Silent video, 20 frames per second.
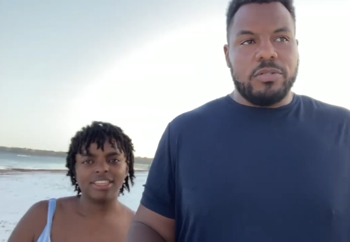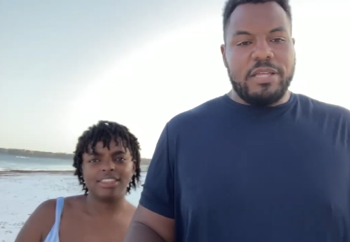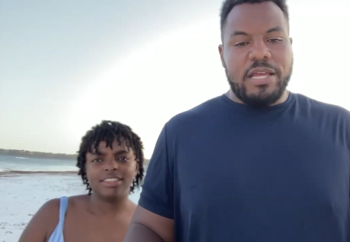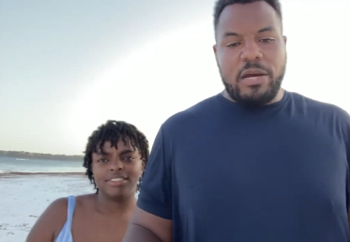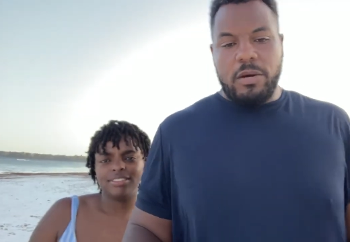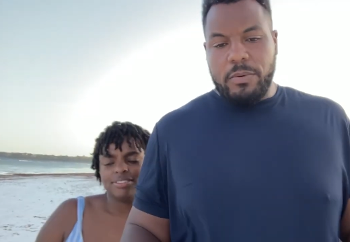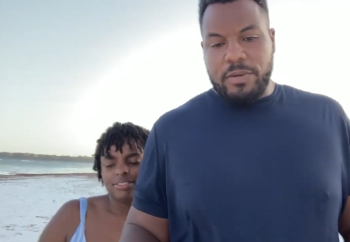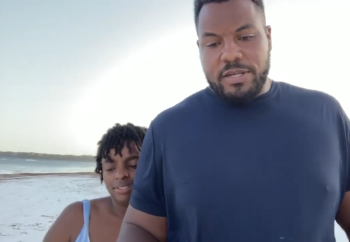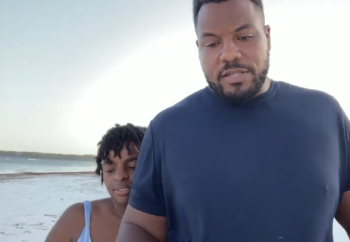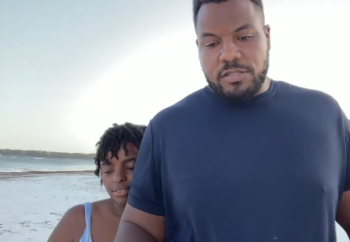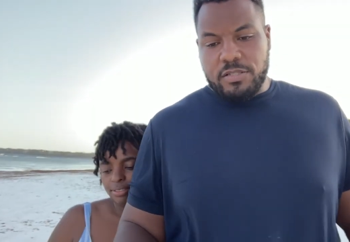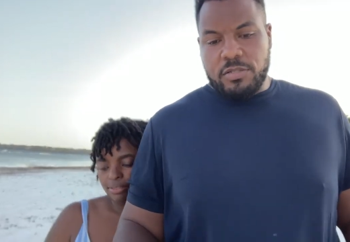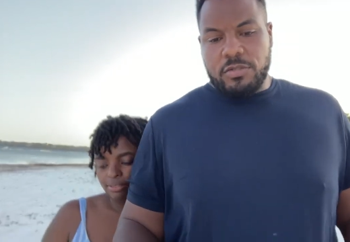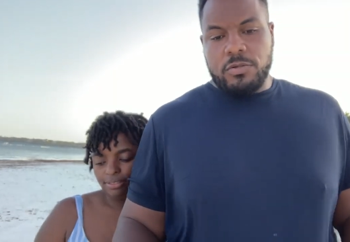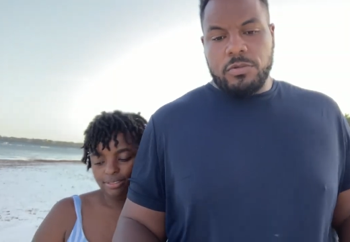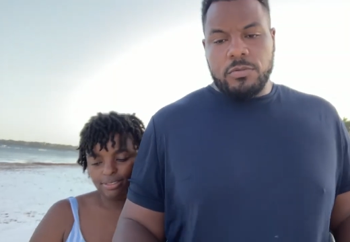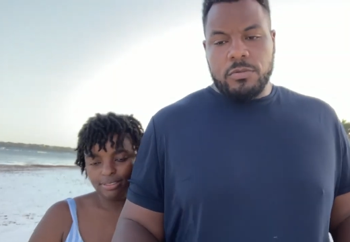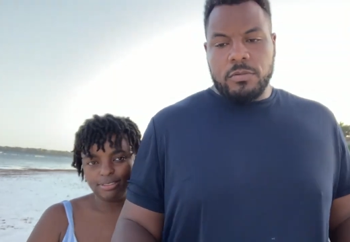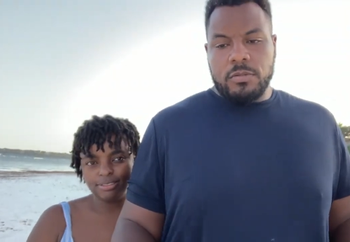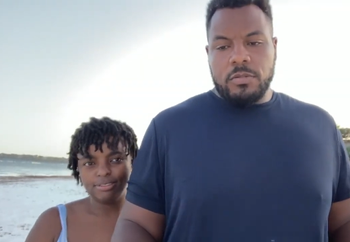Speaker 1: it that way too,
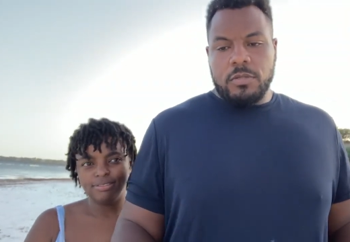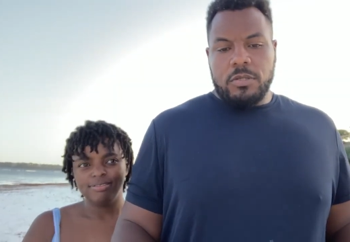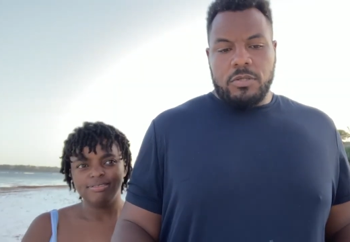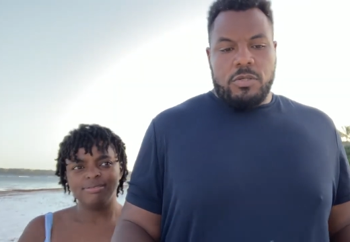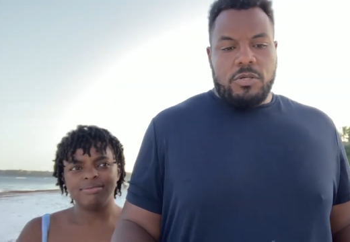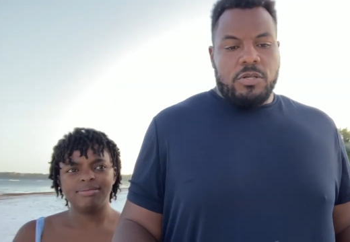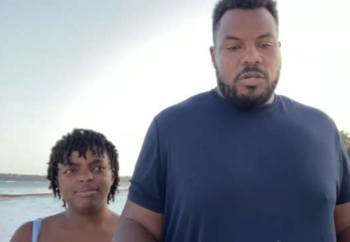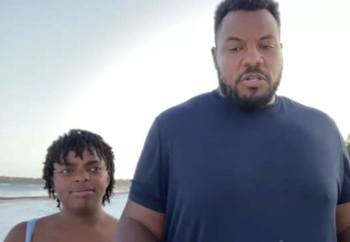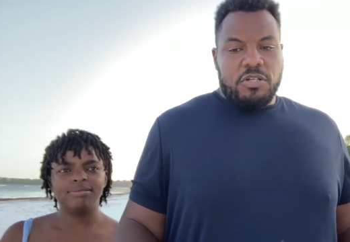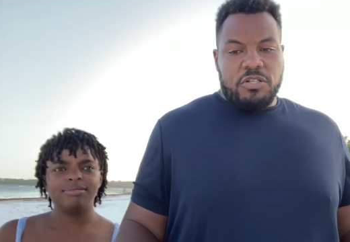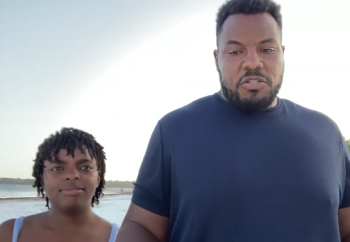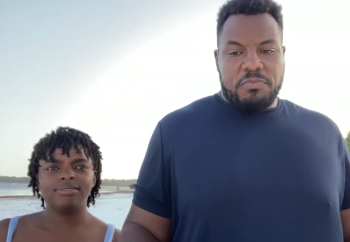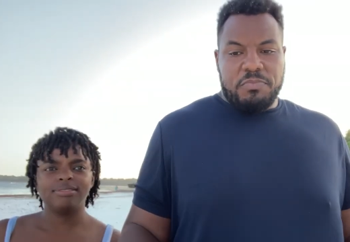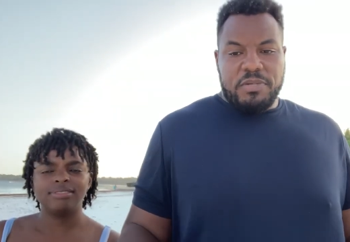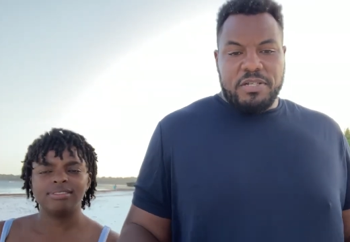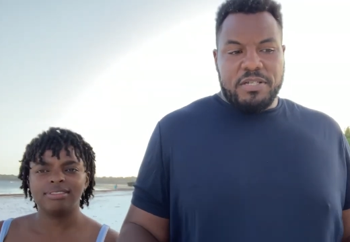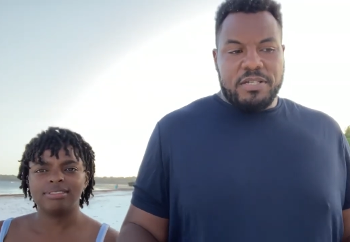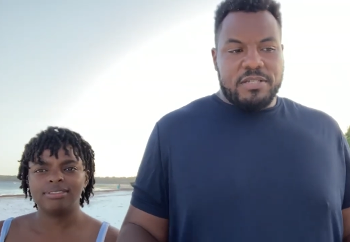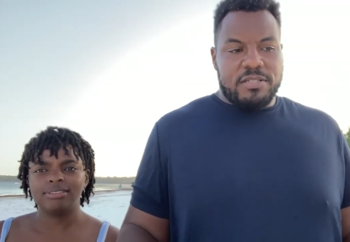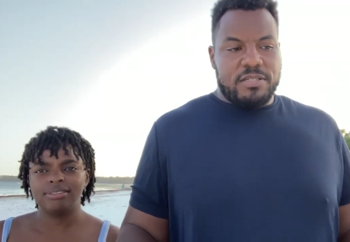Just
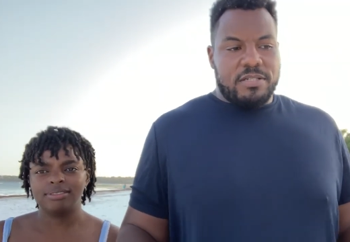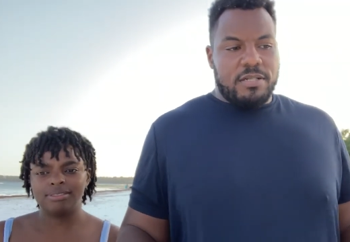because